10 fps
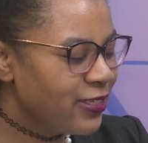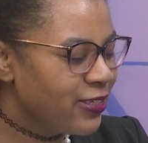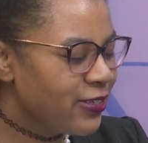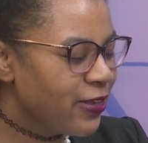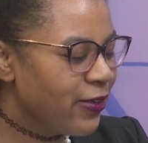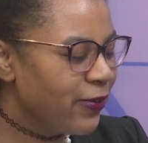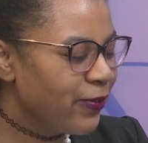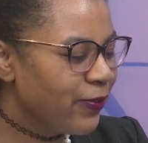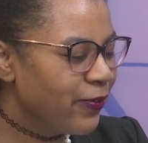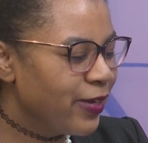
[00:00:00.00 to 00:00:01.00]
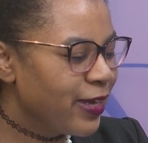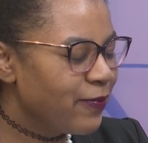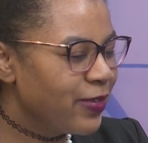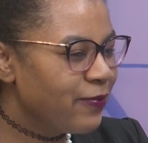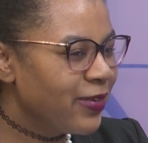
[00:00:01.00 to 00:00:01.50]
So, what I
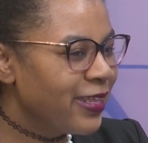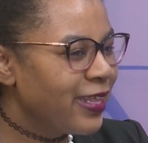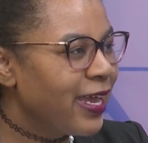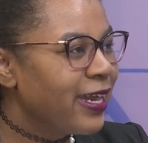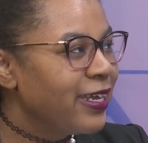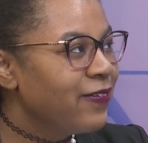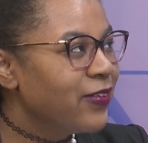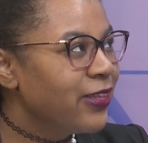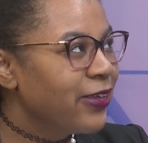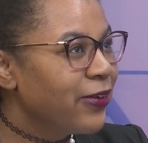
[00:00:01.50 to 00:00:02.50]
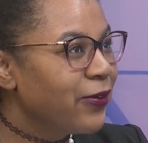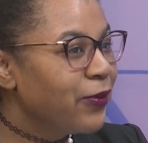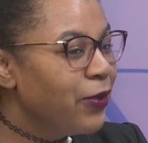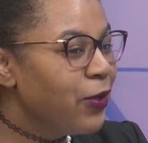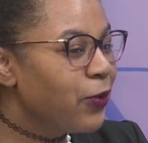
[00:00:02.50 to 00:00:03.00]
mean by that, even though
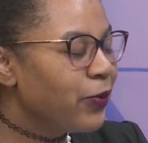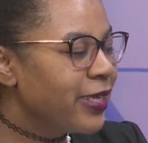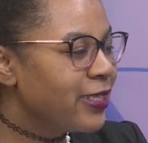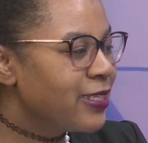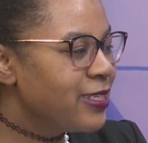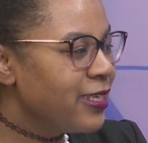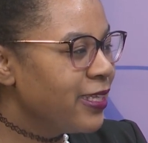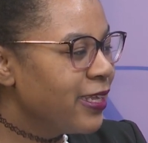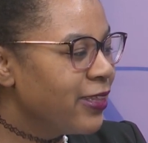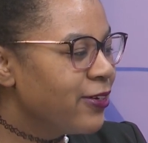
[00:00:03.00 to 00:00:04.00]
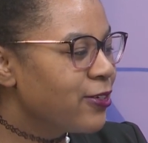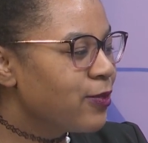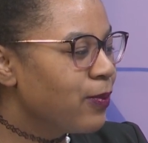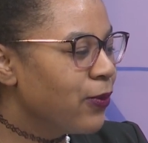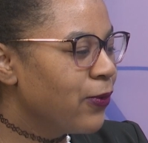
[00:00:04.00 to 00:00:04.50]
we can see that
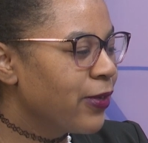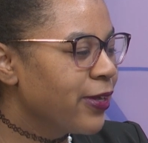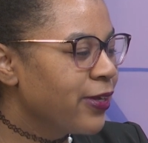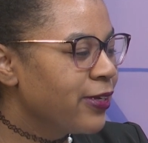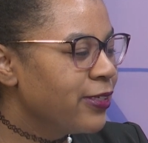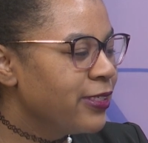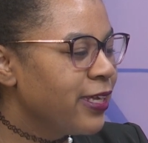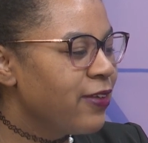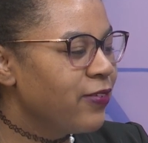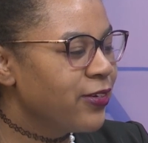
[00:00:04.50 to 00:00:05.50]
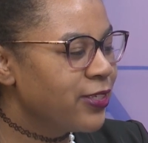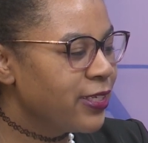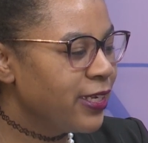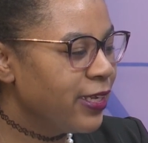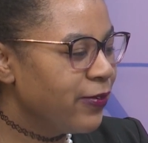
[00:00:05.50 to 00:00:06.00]
there's more
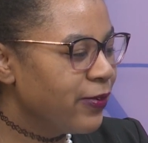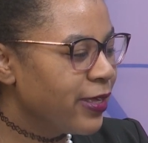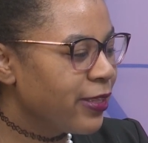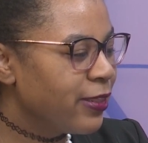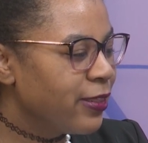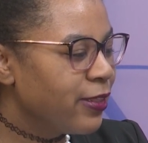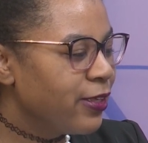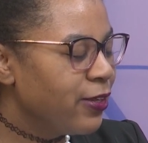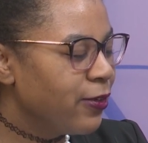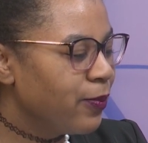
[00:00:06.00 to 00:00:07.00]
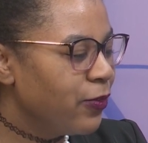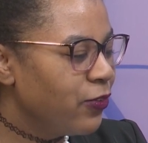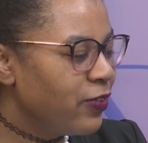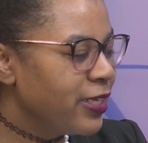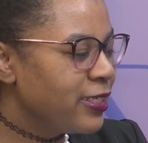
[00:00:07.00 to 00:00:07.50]
diversity with, you know,
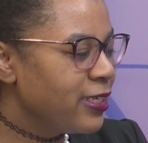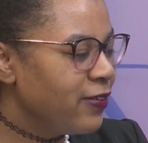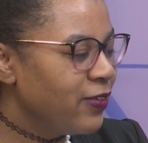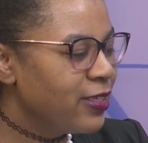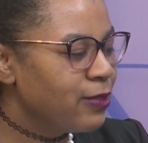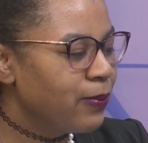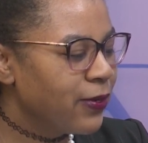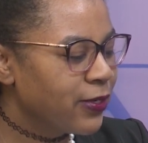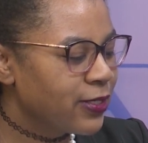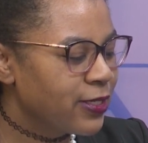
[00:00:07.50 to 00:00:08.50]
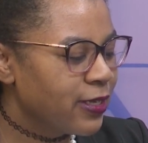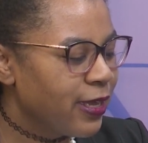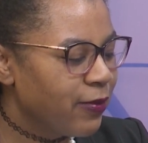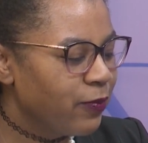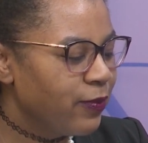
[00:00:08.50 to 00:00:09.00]
movie, TVs, books
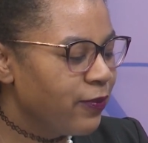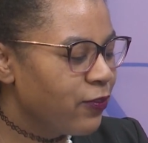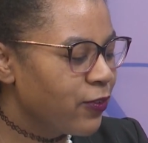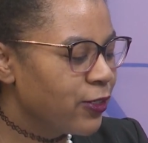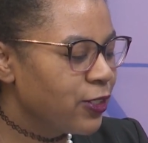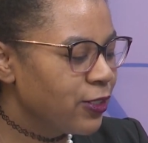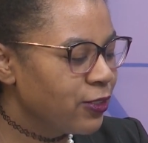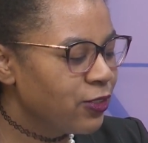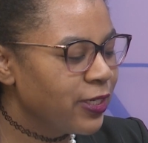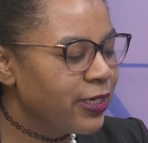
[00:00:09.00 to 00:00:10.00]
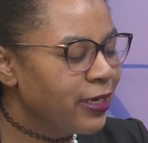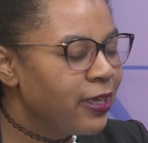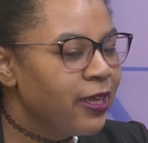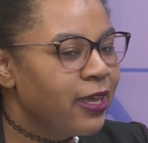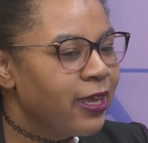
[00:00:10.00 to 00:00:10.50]
um, for children,
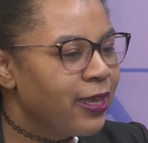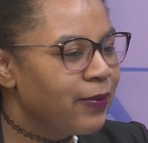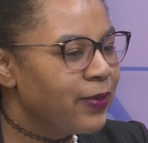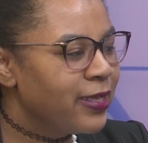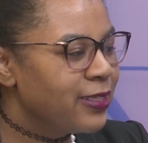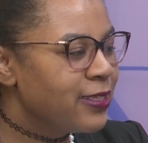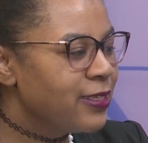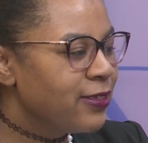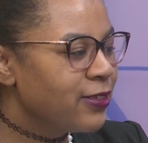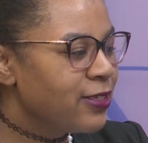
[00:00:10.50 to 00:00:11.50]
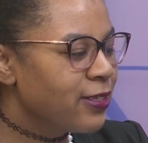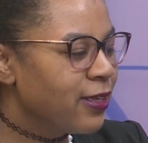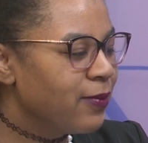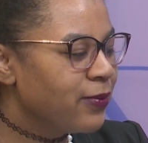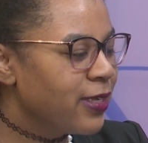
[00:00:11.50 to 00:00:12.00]
um, it's still
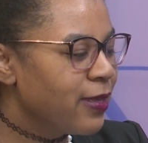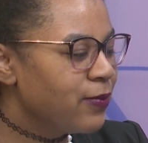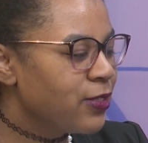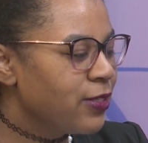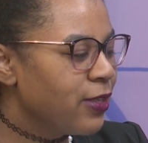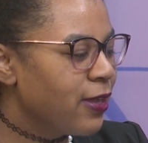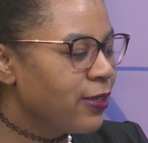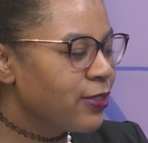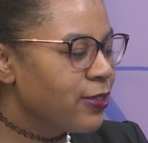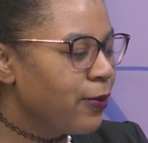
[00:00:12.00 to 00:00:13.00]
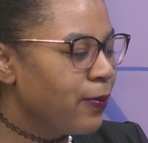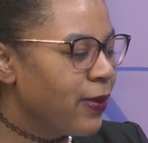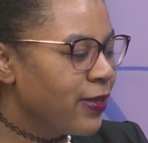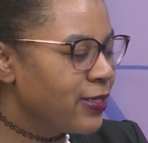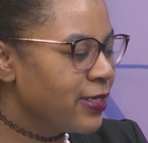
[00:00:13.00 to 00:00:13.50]
sometimes not so
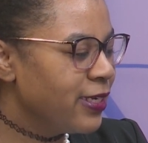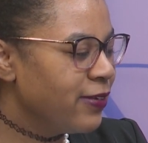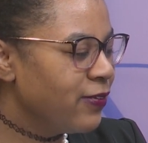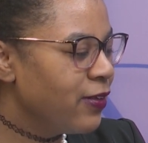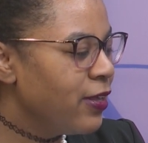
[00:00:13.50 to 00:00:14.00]
positive.